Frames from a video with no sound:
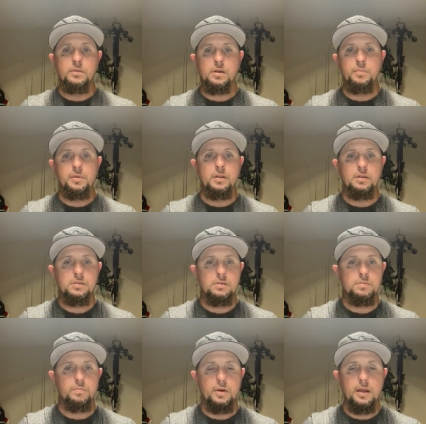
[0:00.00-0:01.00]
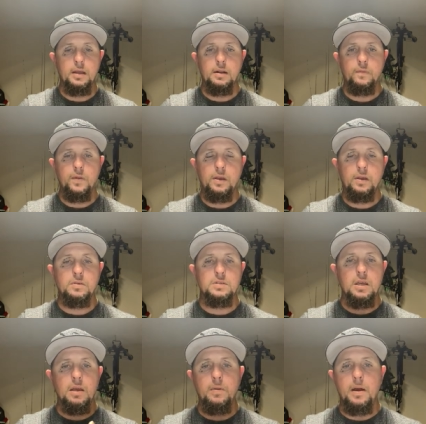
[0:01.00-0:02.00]
Camillus brand. Thank you,
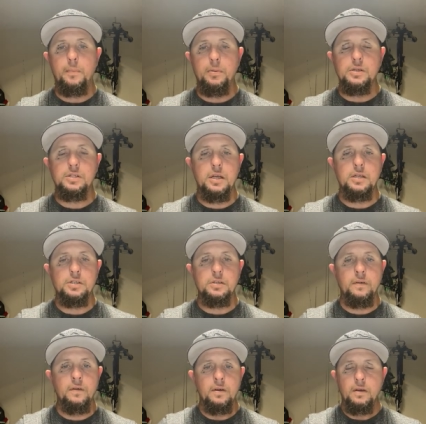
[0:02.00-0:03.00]
Sam. I appreciate you